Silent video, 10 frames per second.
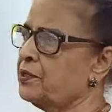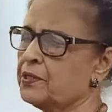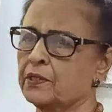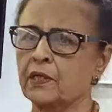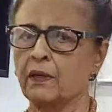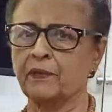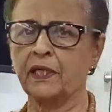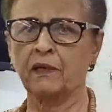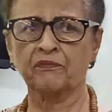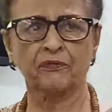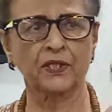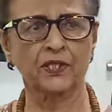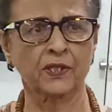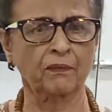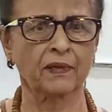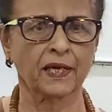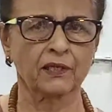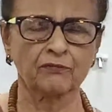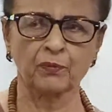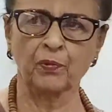is coming up with some kind
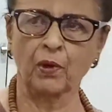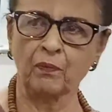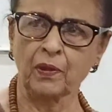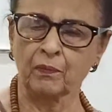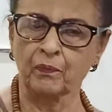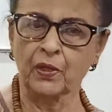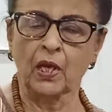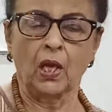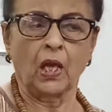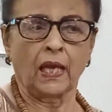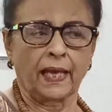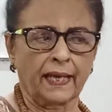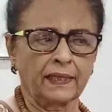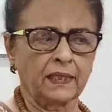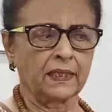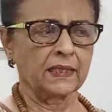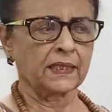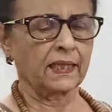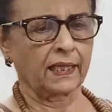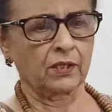of a problem and he
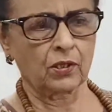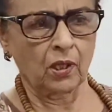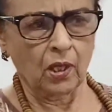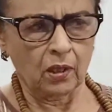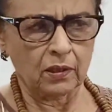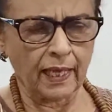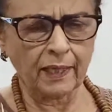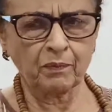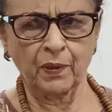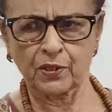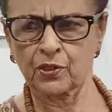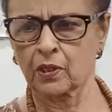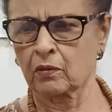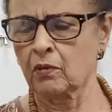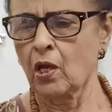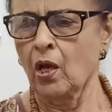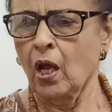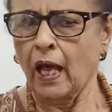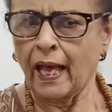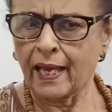says that person
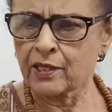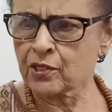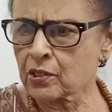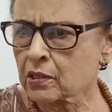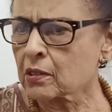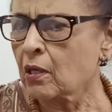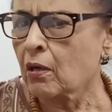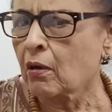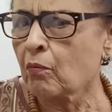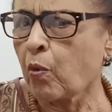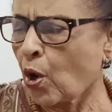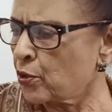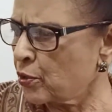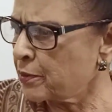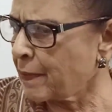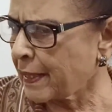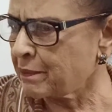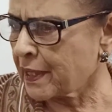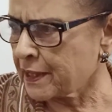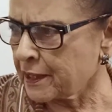has borrowed my
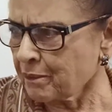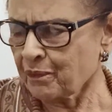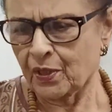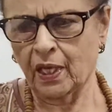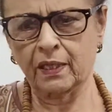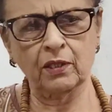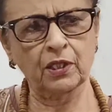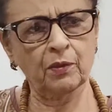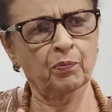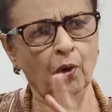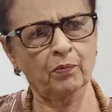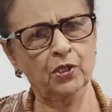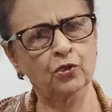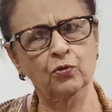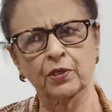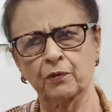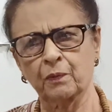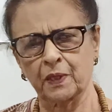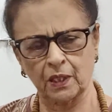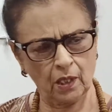money and he promised to give
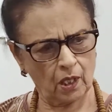me